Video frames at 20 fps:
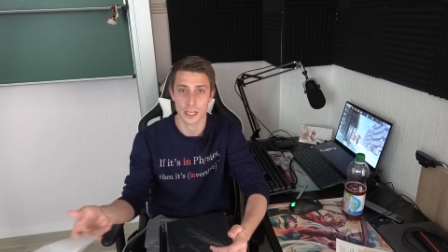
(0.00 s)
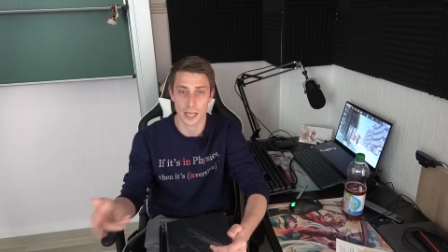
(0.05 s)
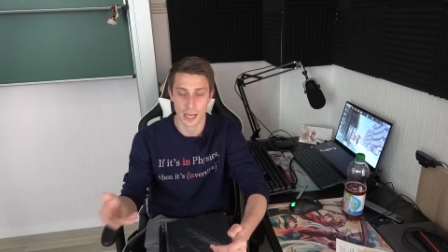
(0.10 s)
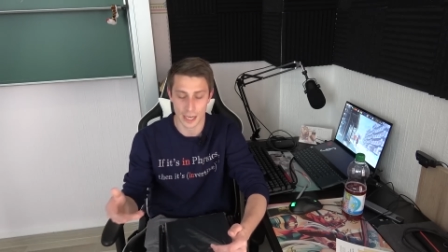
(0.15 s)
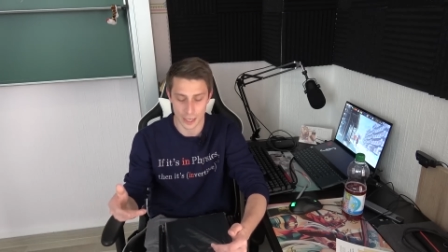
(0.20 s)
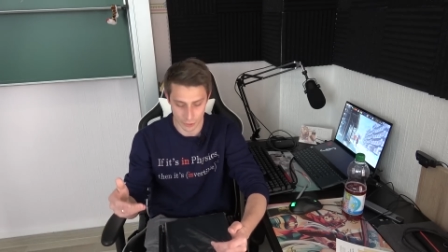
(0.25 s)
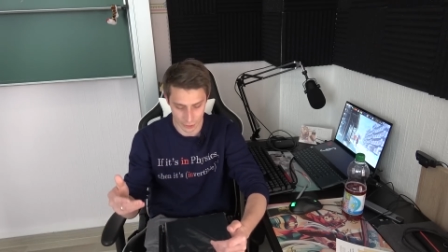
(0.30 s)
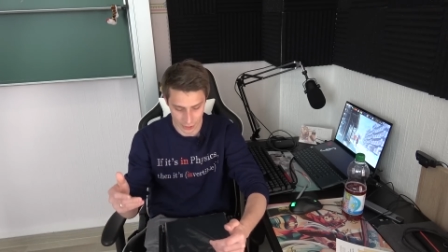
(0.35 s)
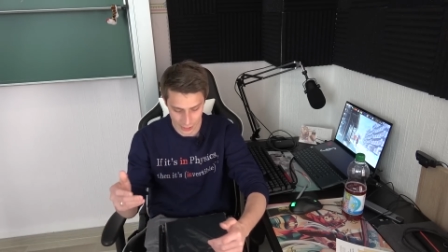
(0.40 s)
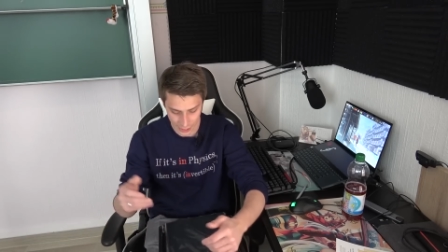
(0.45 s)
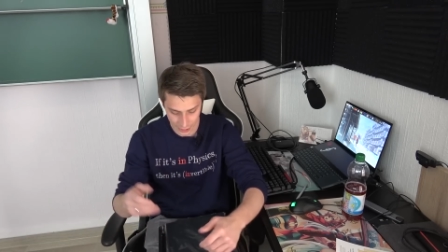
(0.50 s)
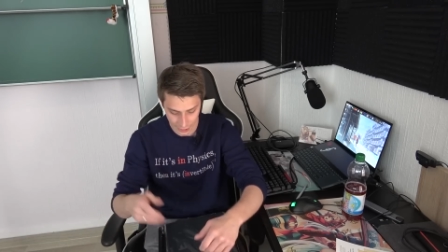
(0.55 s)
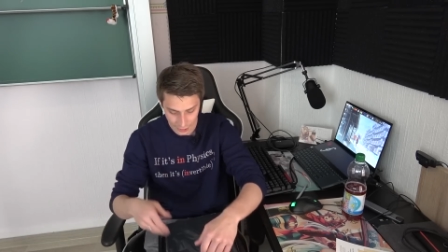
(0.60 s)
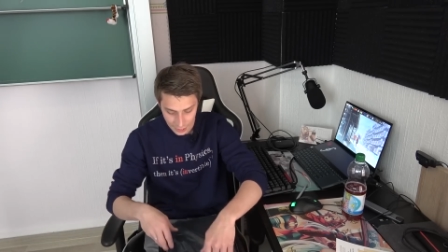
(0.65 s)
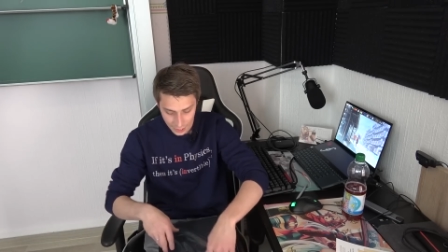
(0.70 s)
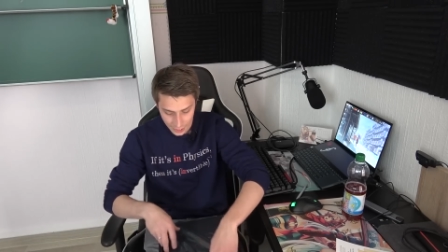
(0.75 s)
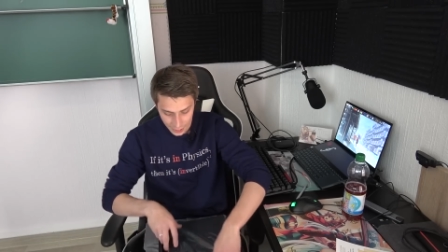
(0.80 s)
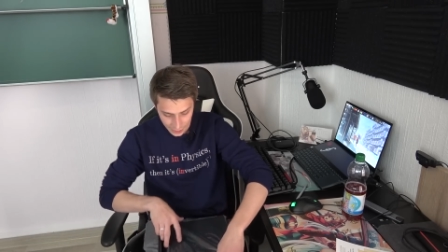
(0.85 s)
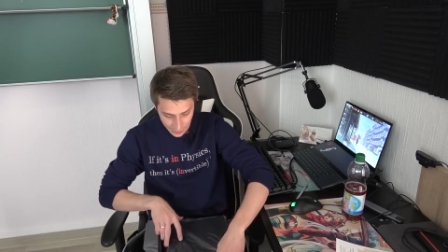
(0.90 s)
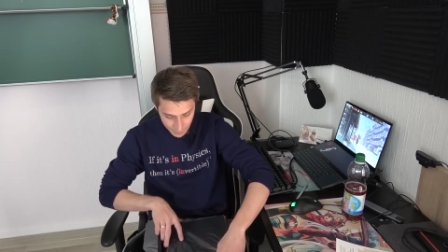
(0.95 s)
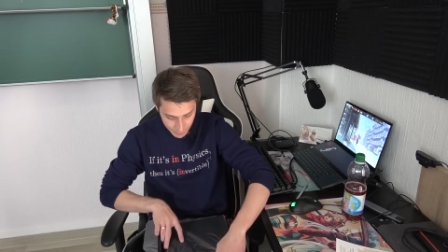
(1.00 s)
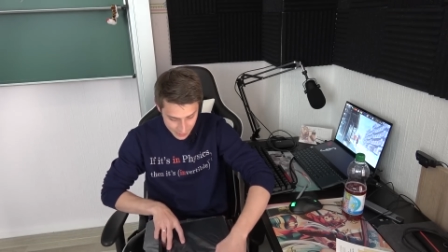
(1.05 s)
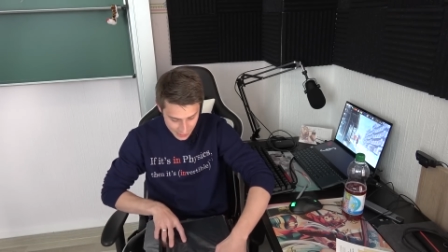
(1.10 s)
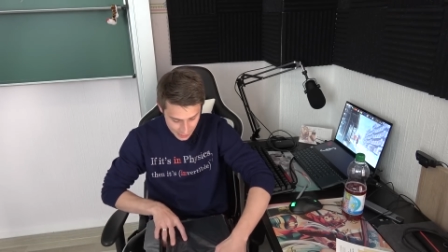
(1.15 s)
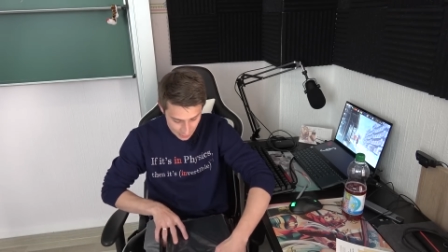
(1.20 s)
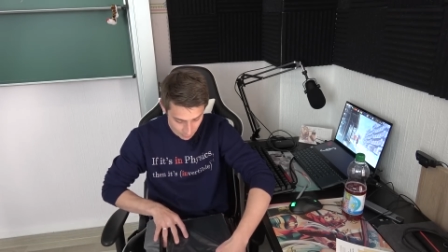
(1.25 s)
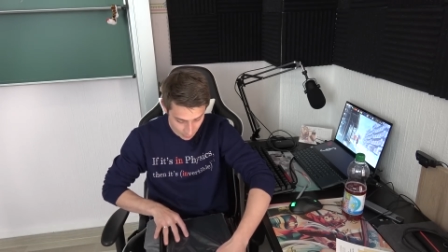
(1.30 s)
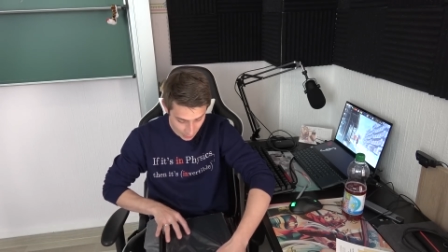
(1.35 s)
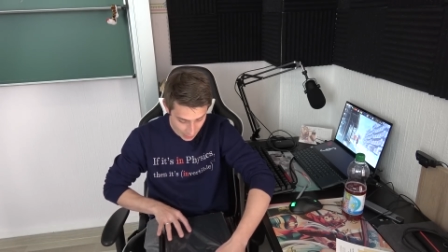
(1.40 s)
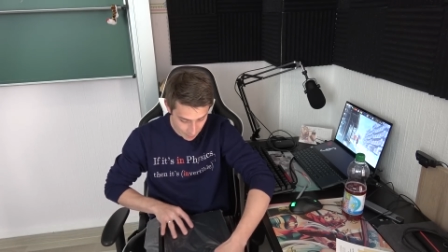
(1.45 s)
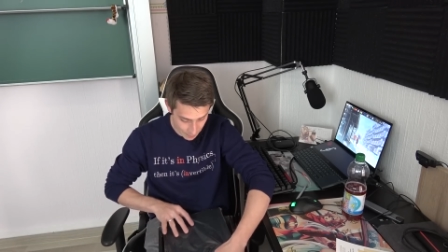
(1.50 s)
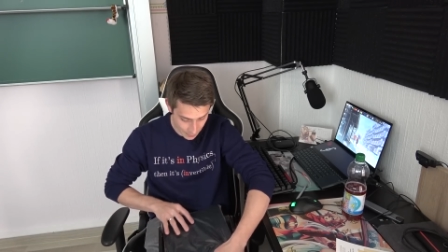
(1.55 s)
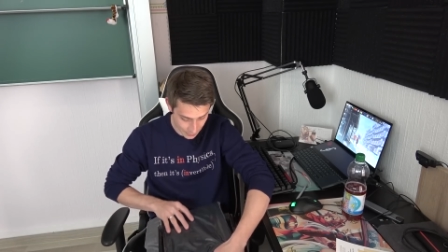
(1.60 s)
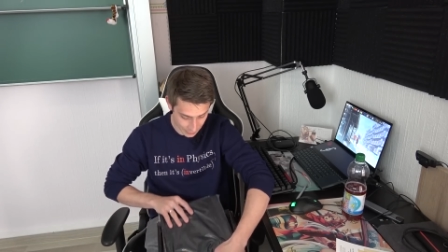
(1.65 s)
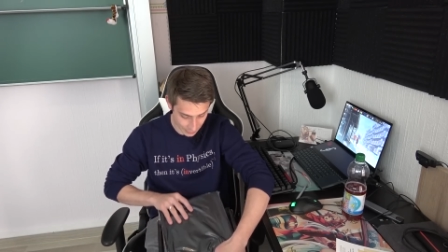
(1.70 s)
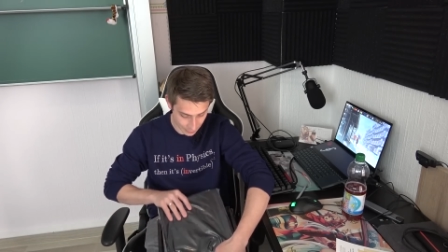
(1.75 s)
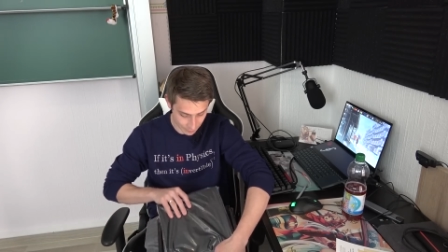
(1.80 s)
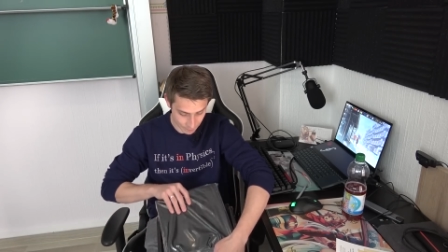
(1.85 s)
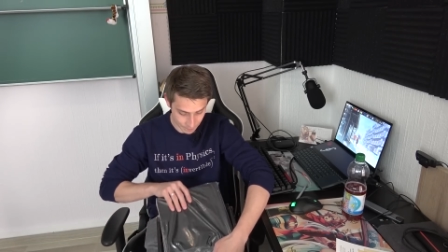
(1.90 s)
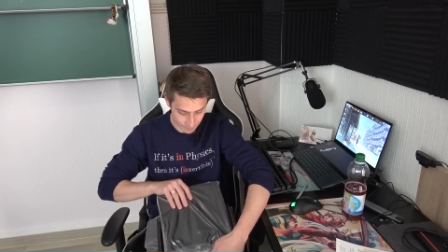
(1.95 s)
I don't care. Let me see the play
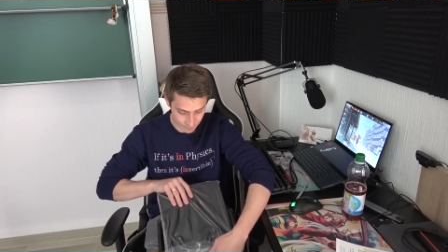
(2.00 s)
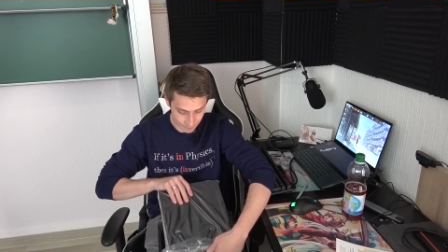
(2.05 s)
button.